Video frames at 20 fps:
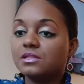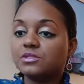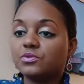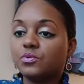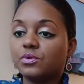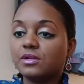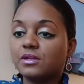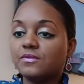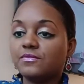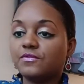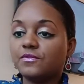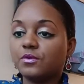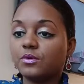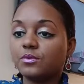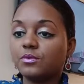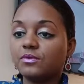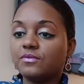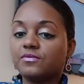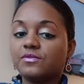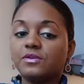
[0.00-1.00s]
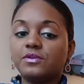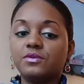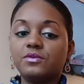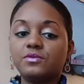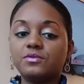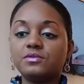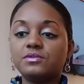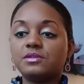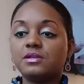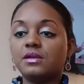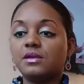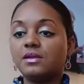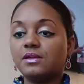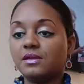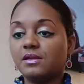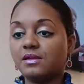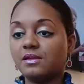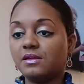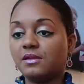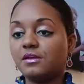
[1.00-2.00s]
24 reviews.
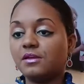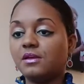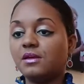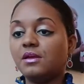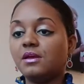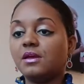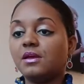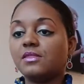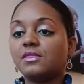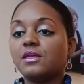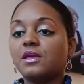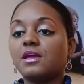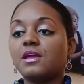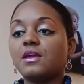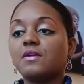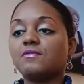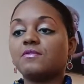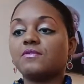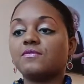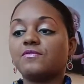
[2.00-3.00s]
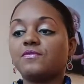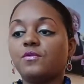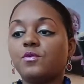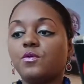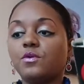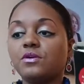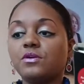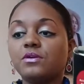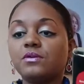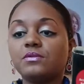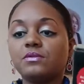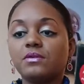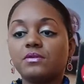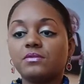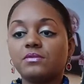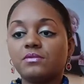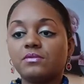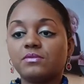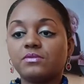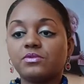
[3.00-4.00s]
They gave it
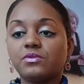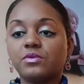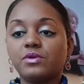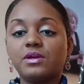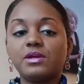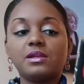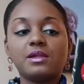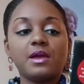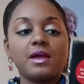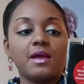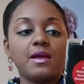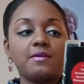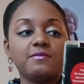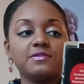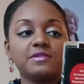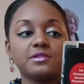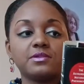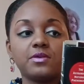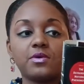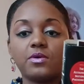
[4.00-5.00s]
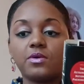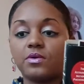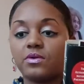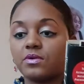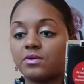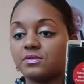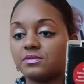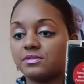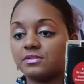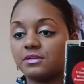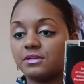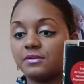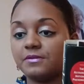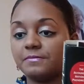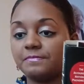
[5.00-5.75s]
3.5 stars.